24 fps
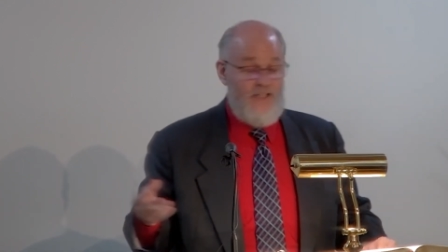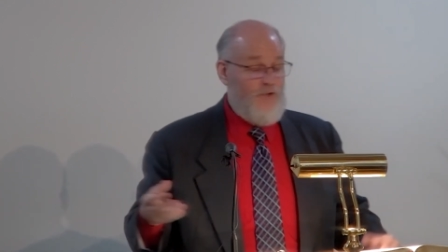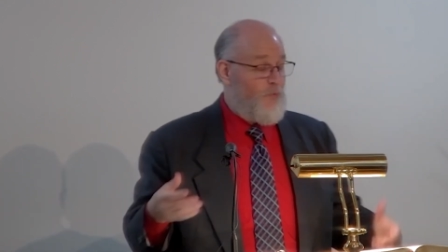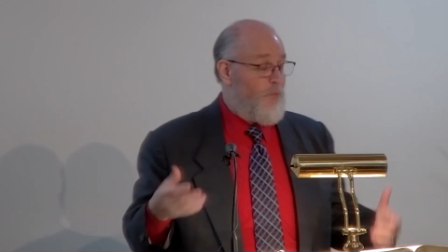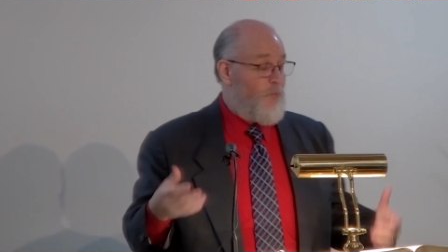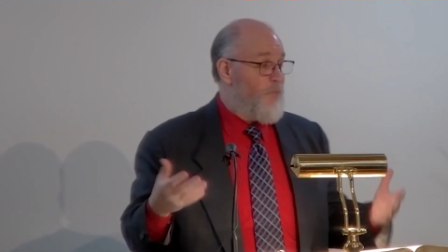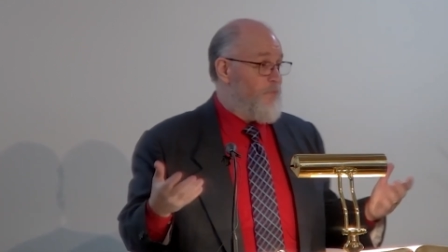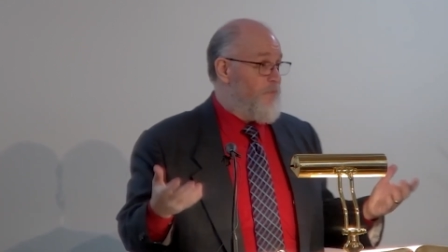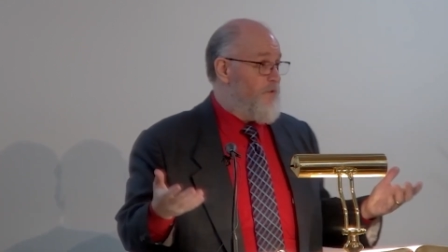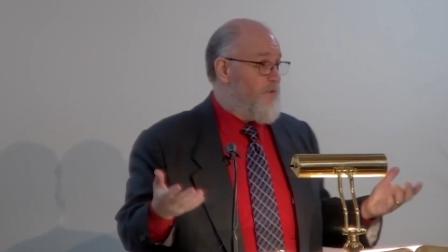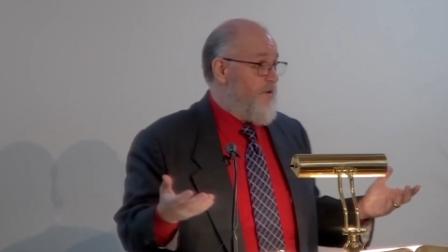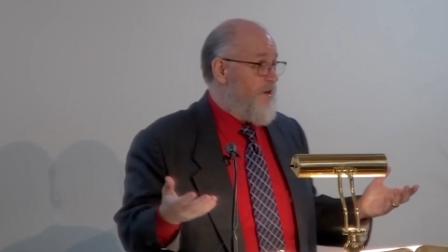That's
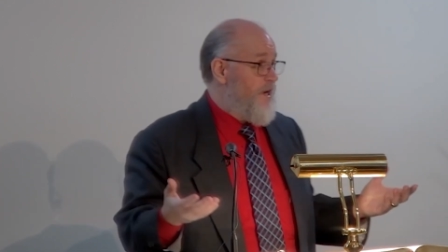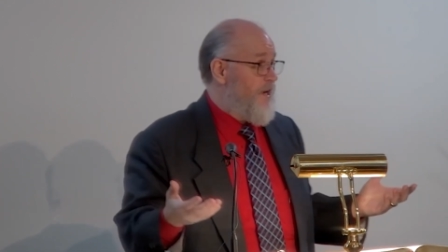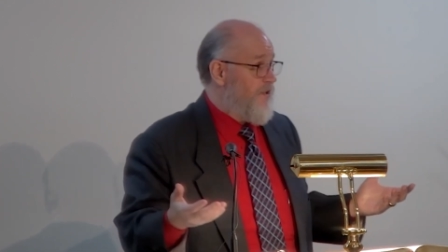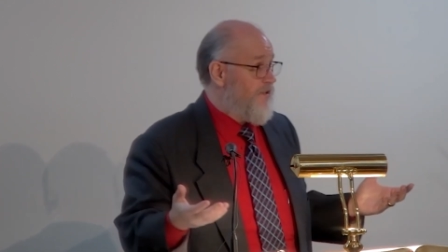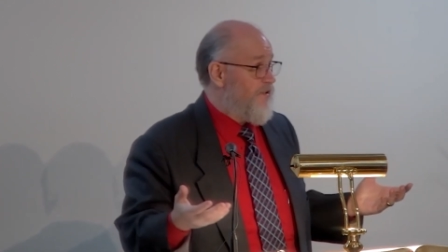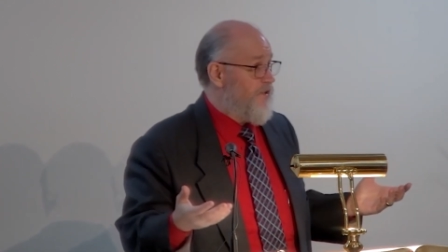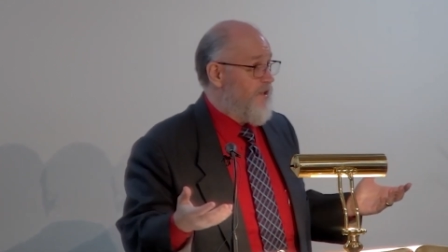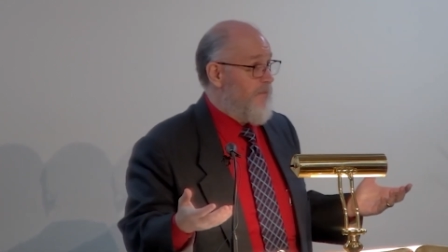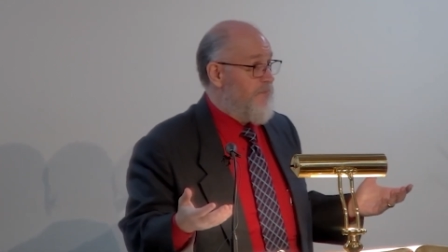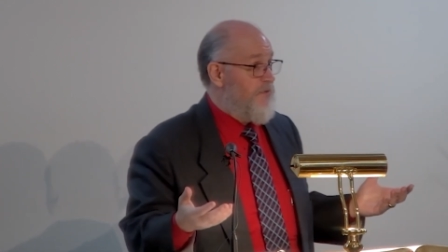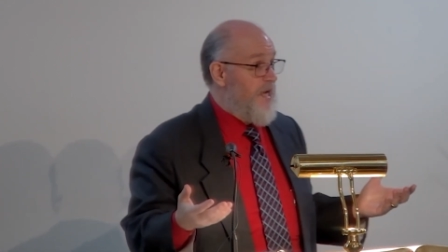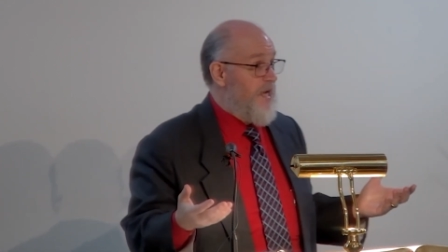you
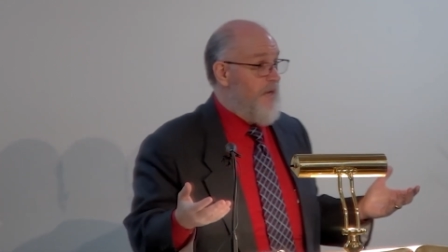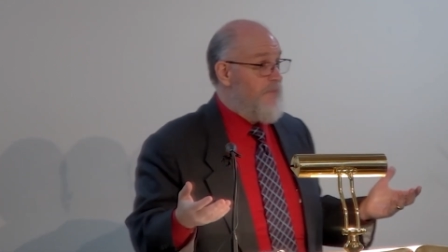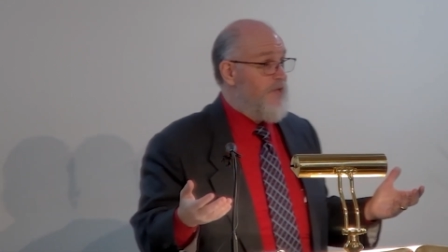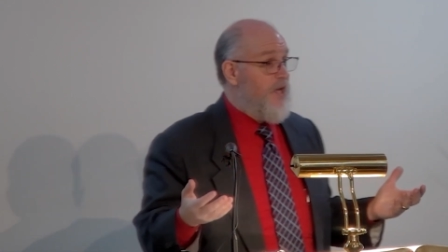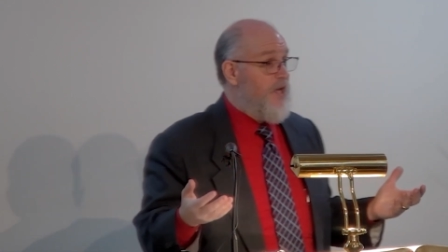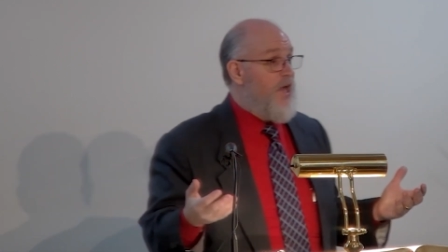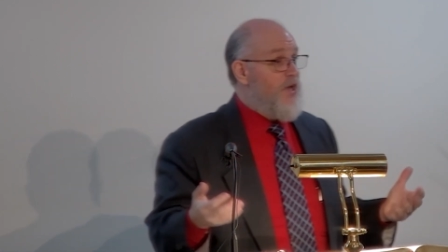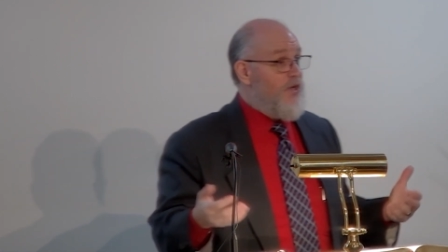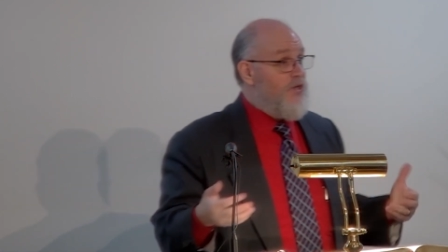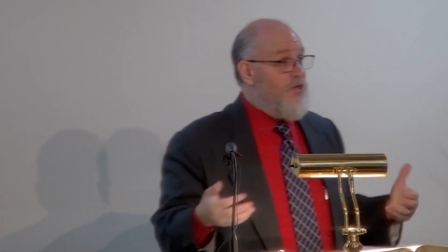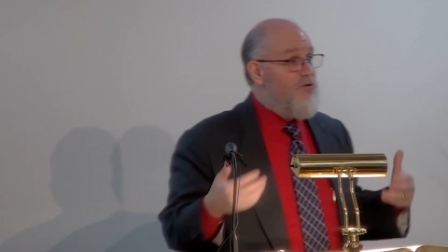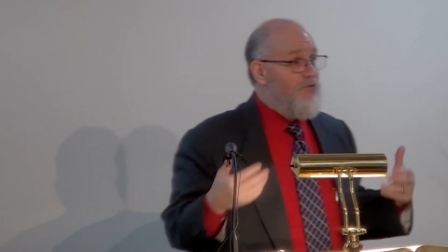hear sometimes
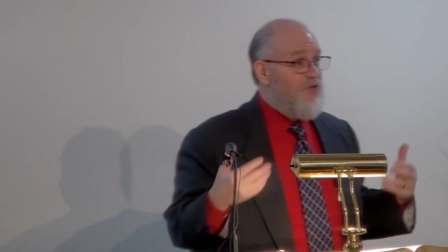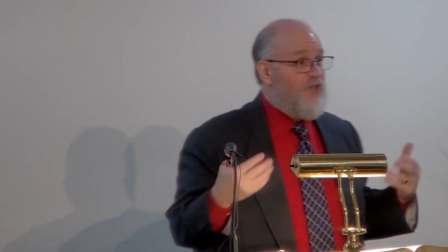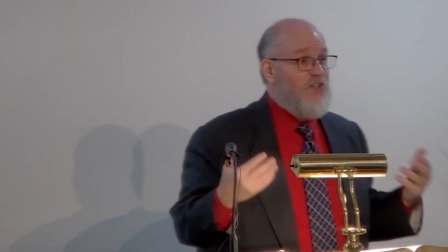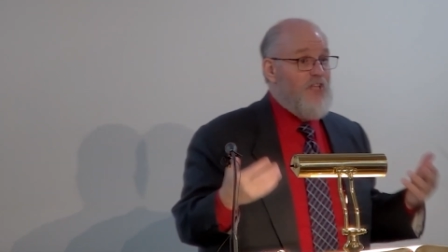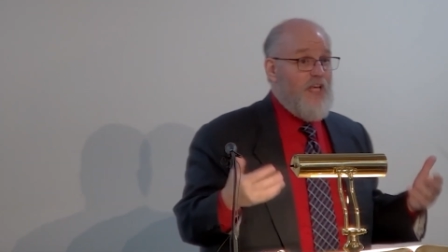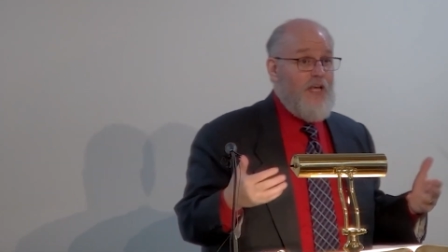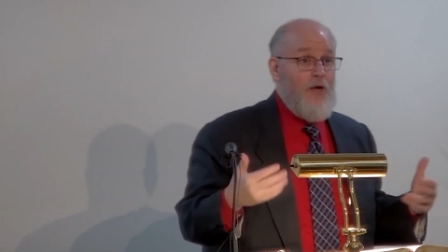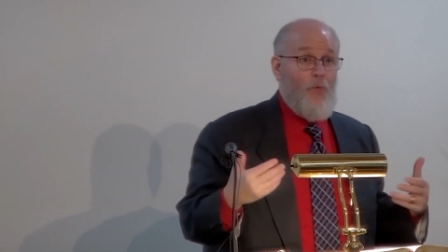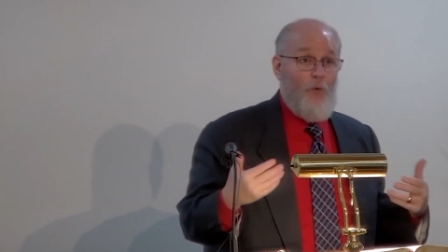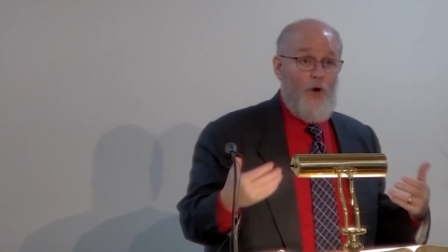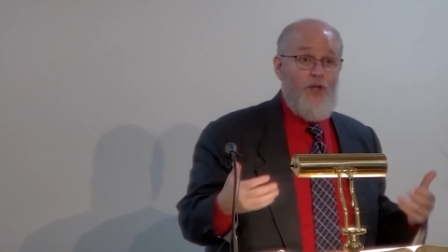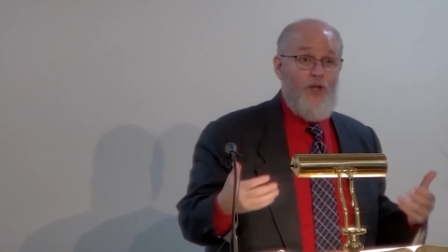you
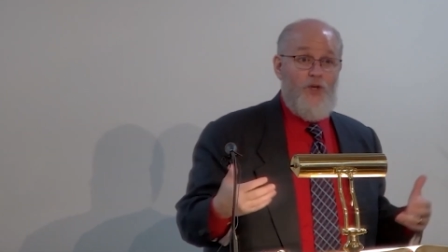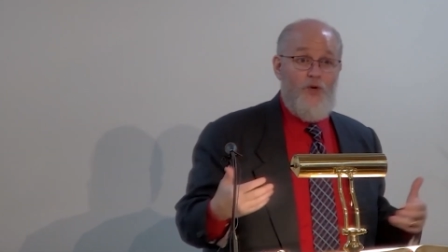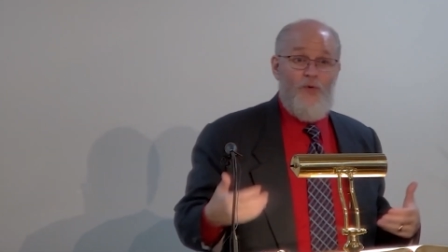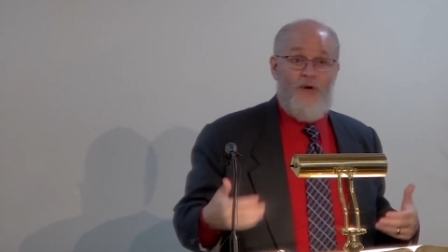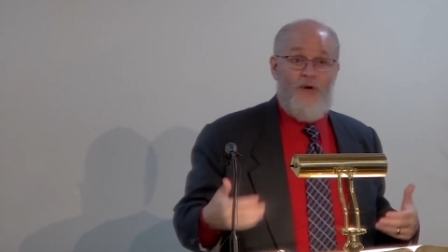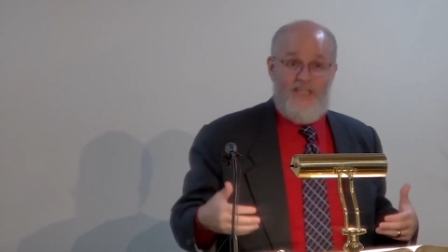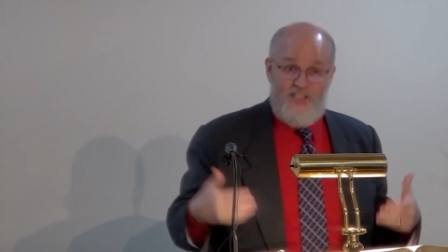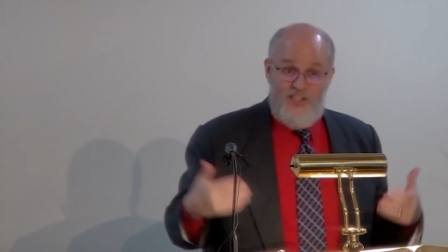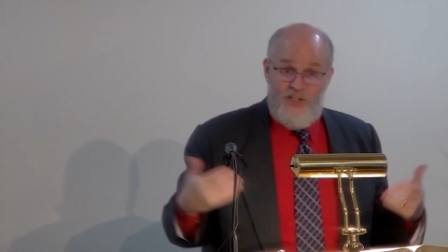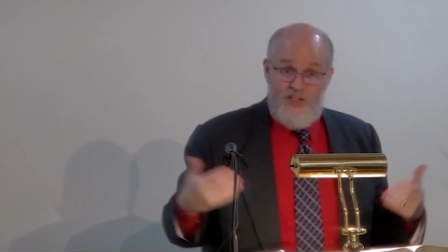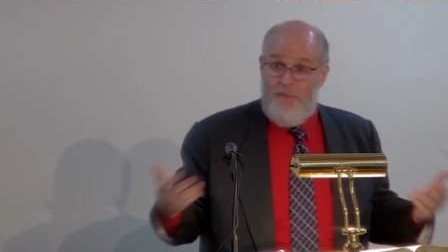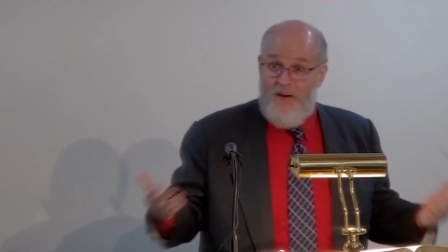see what
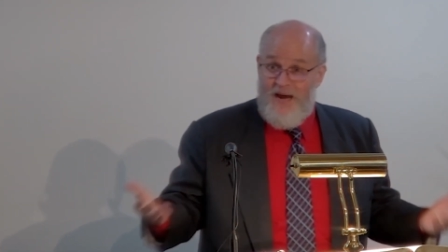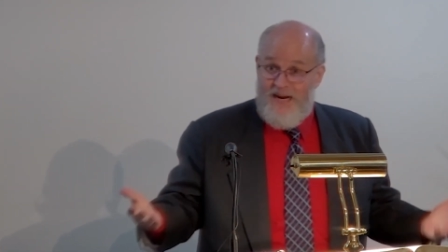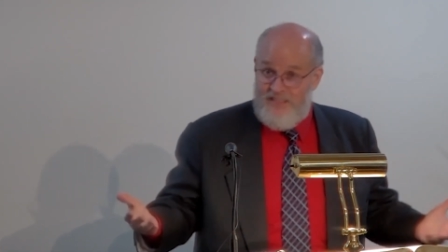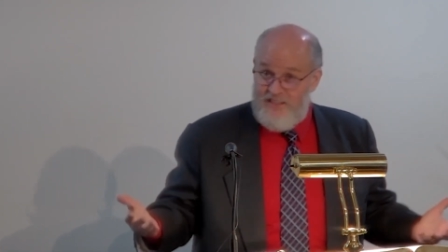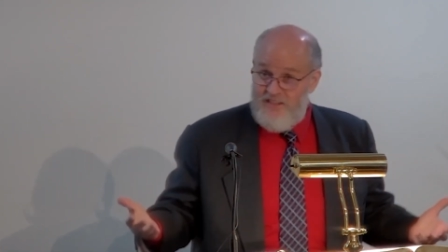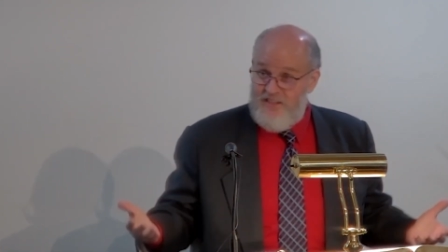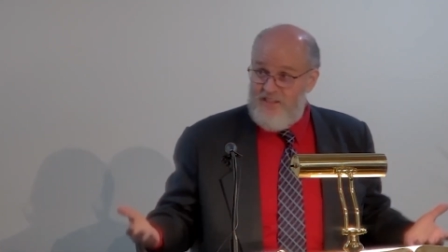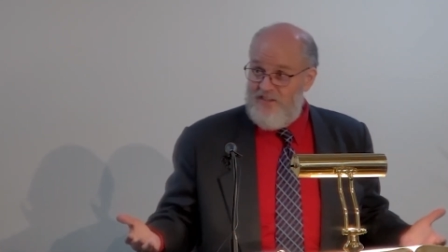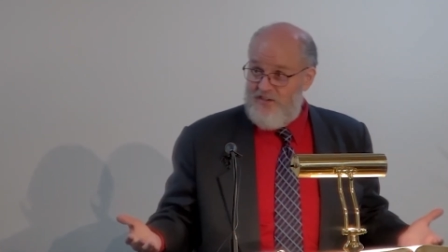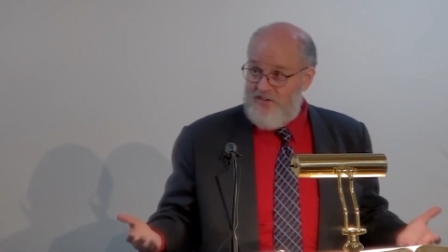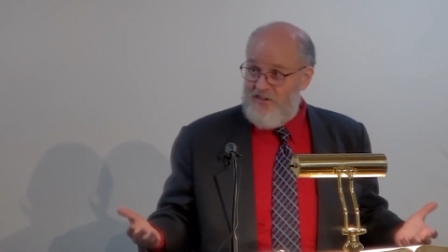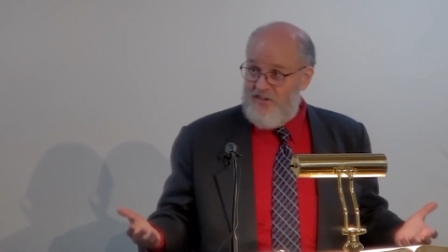you
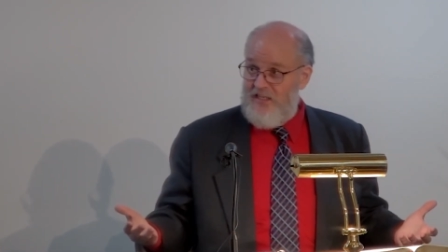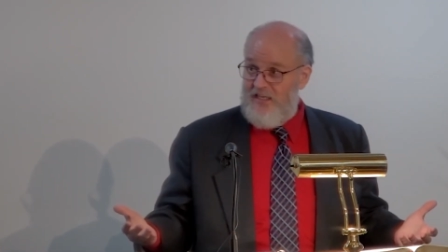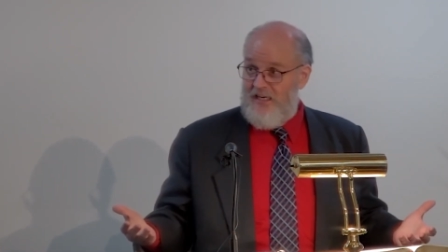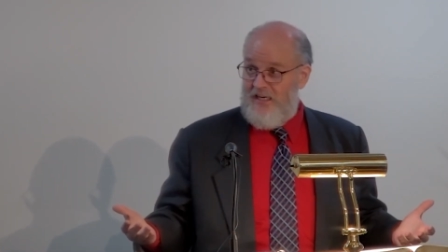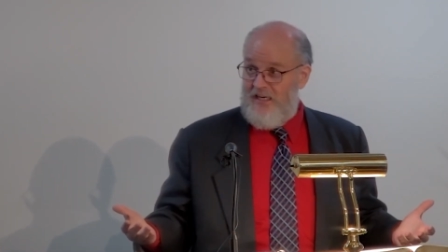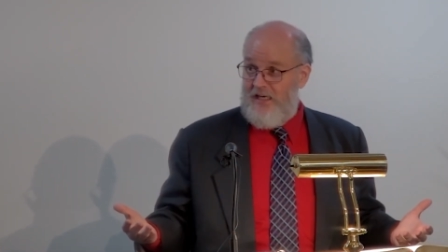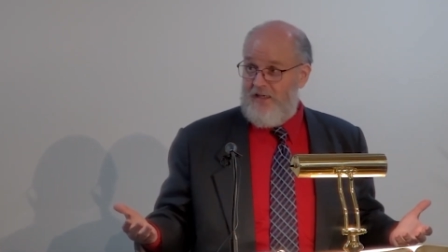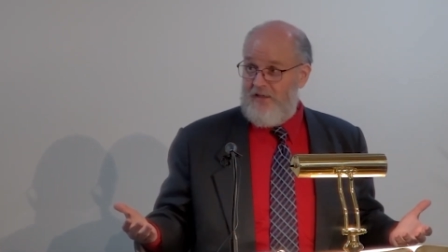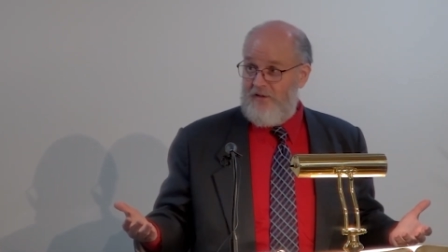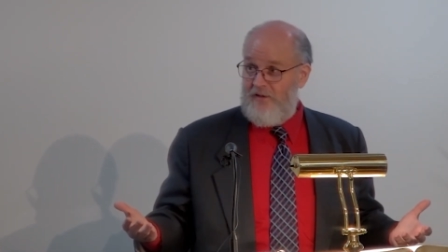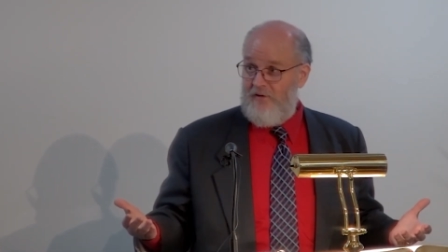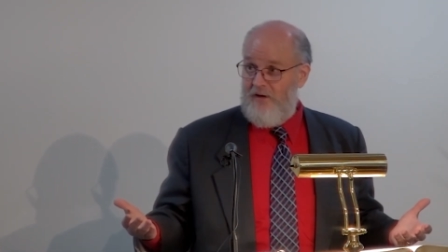expect to
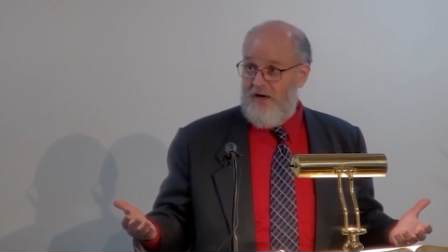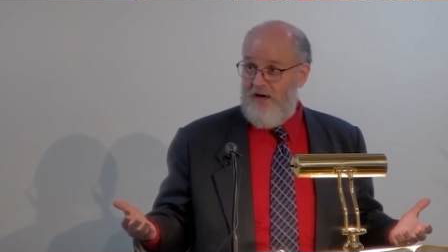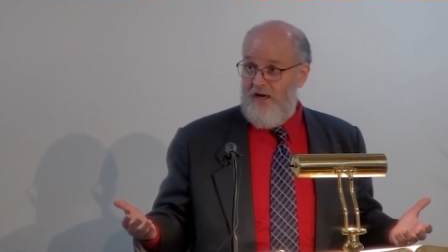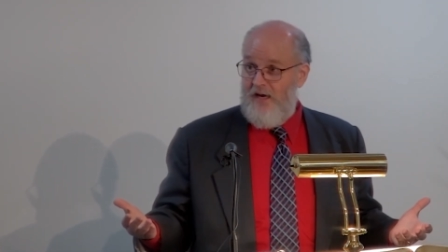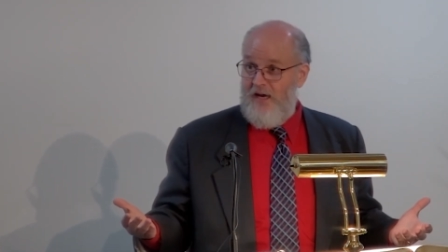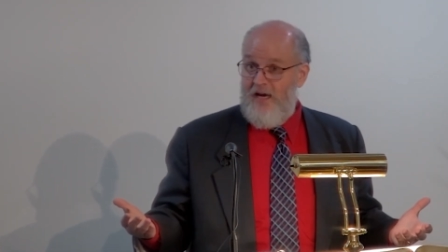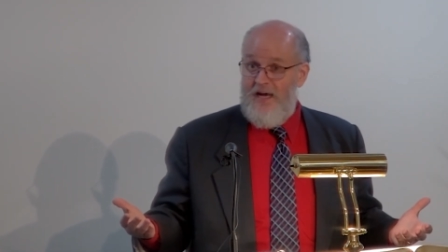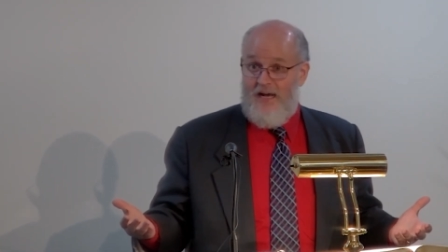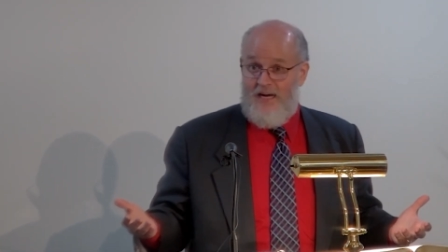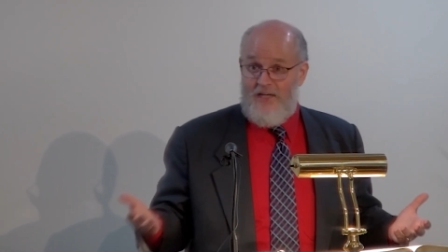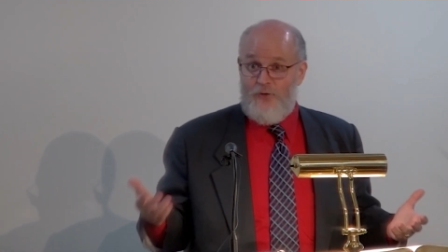see, right?